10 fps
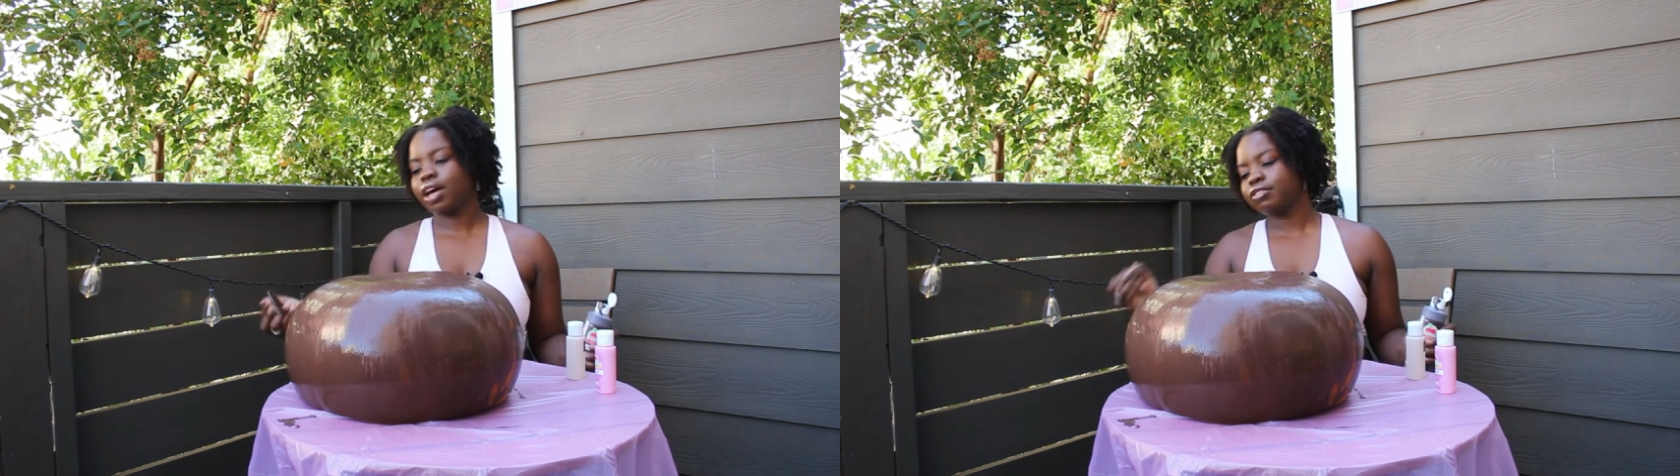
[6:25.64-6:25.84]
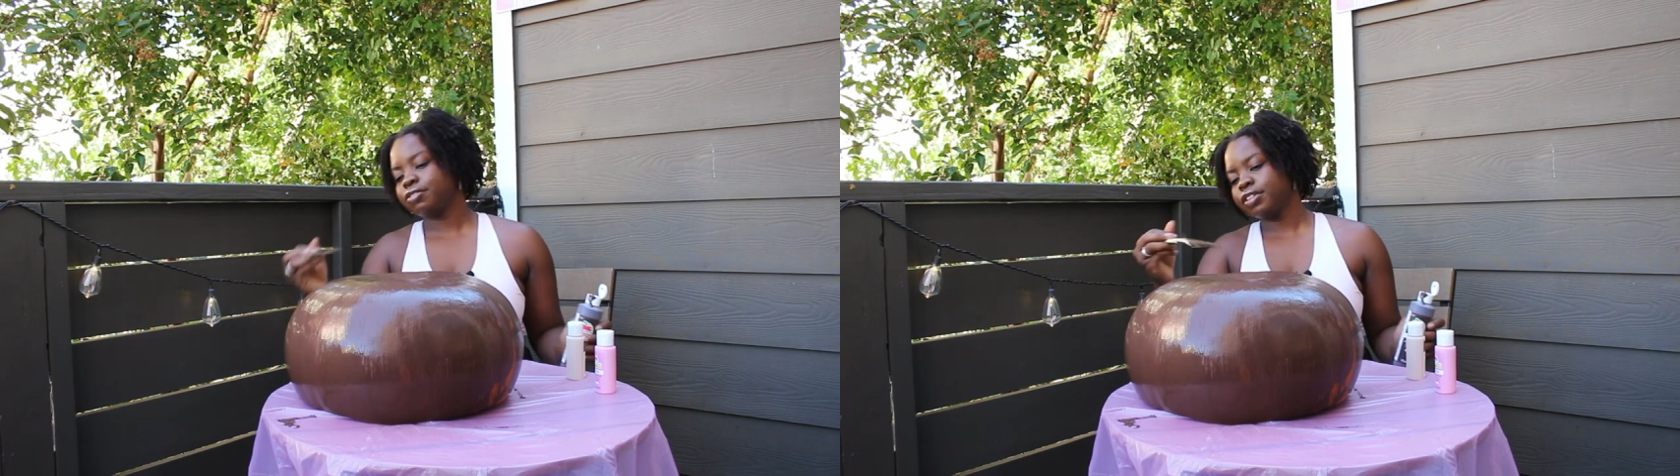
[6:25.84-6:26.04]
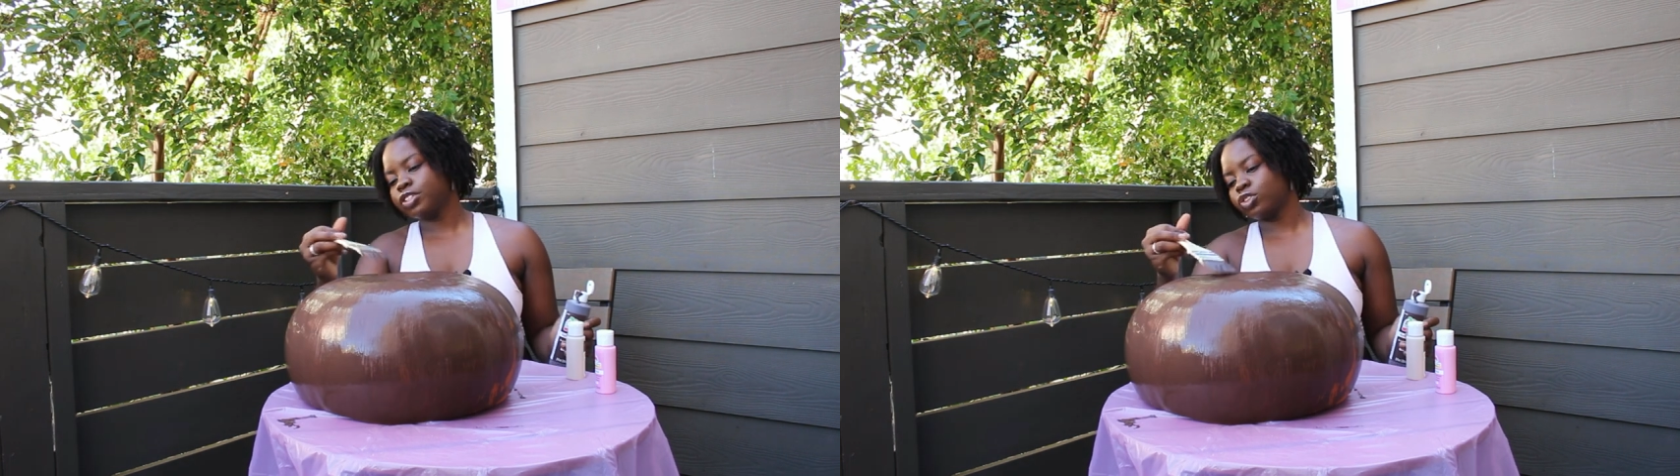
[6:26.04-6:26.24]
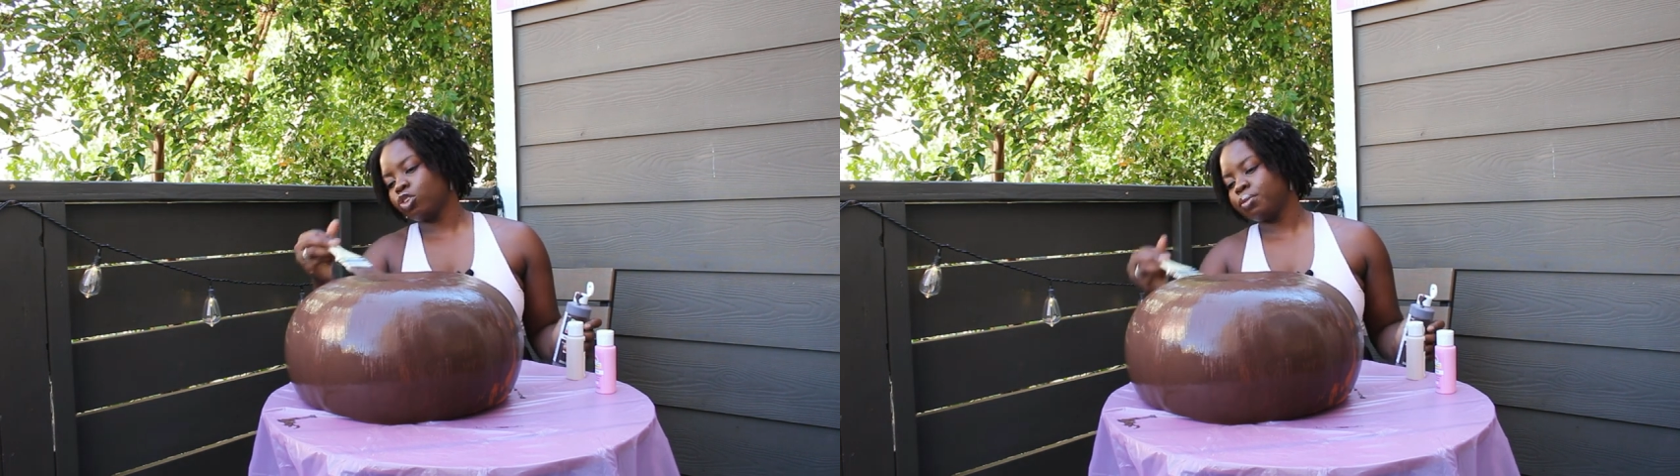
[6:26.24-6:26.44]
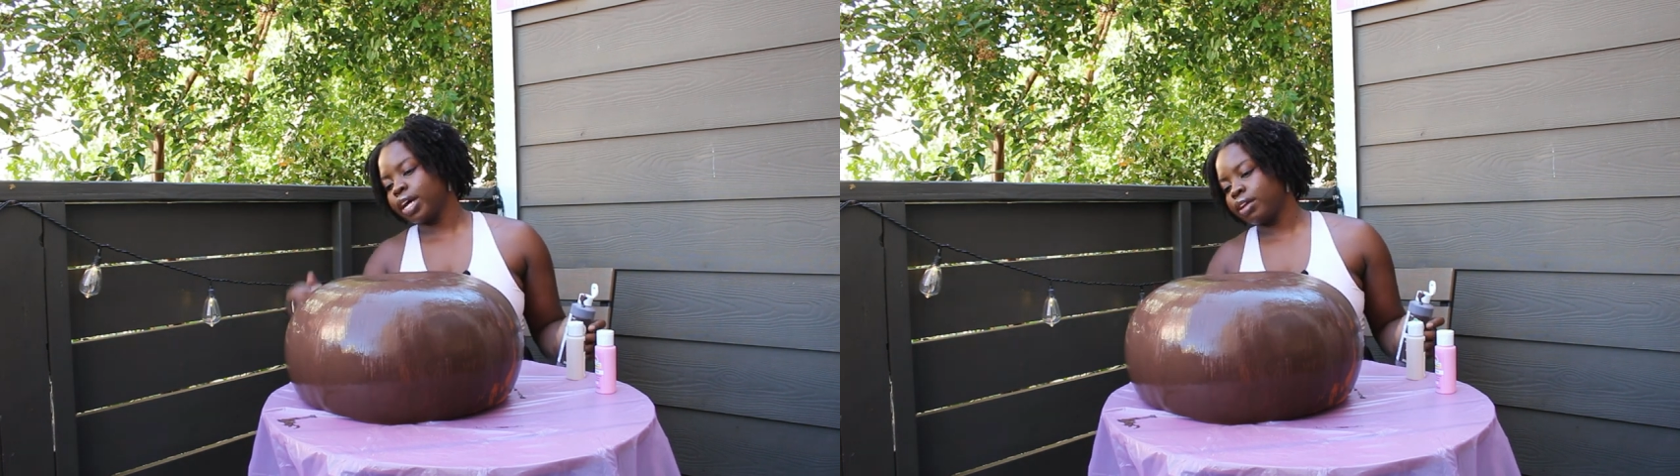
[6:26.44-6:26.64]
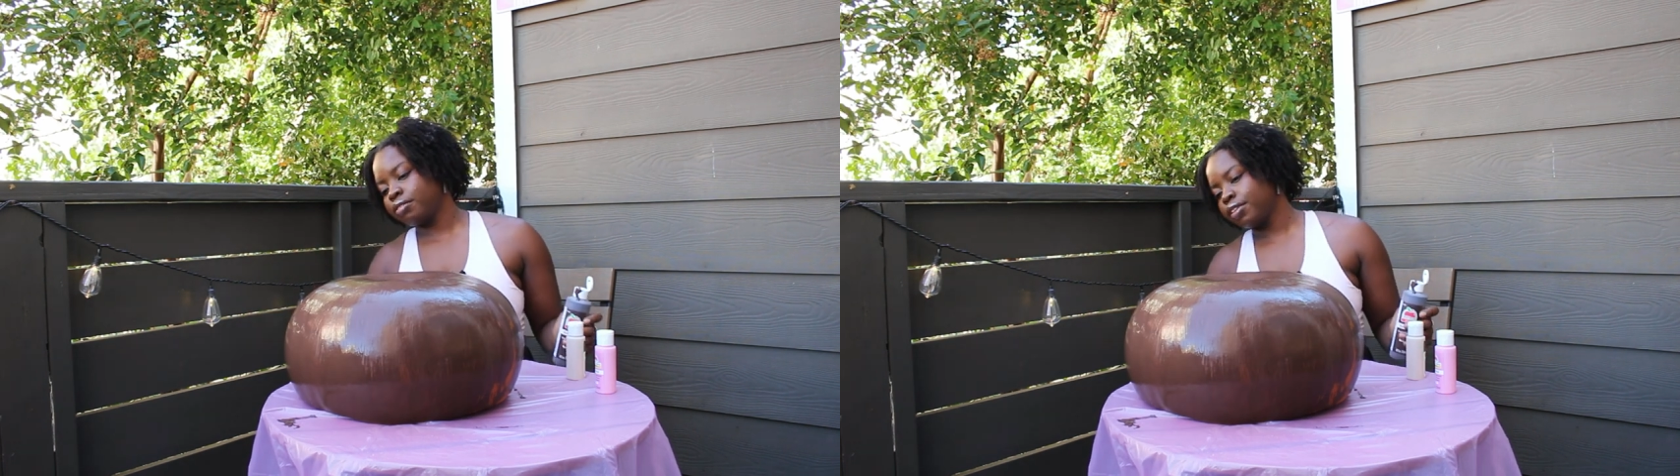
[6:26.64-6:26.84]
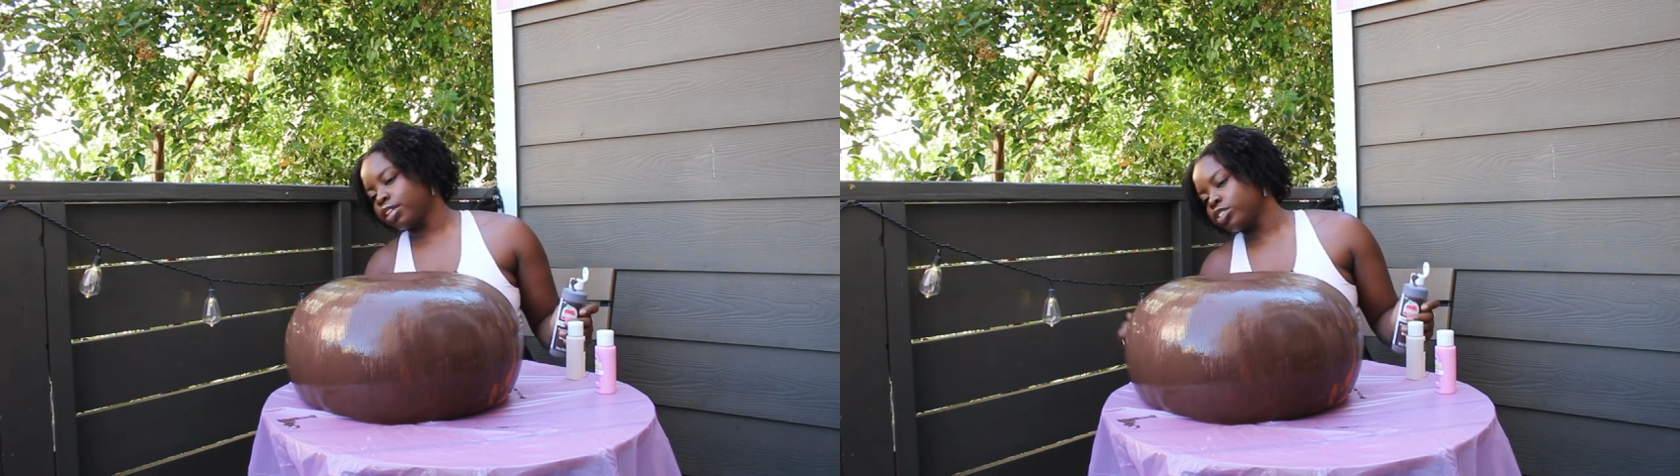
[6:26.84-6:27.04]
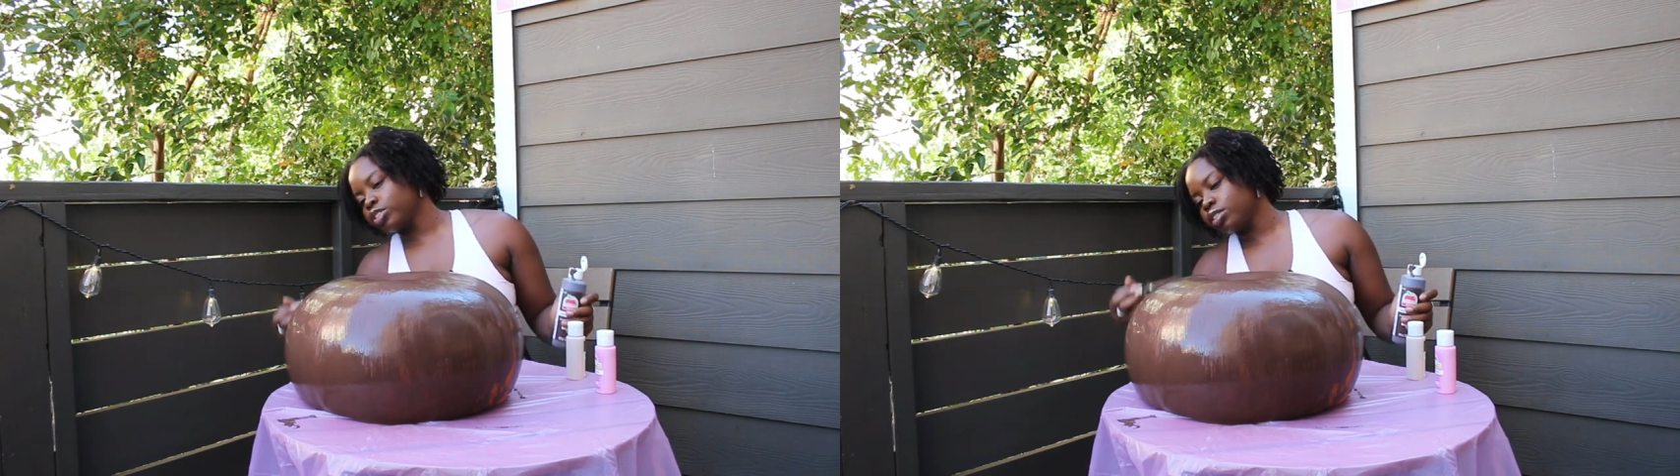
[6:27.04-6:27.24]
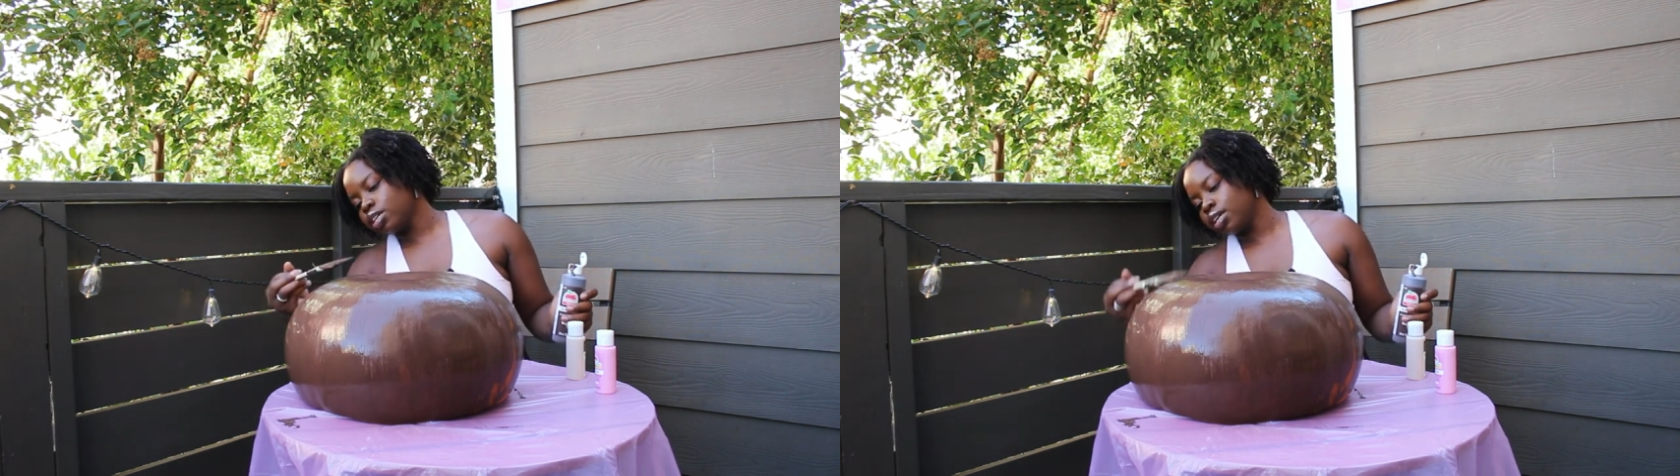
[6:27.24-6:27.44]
have to finish all my unfinished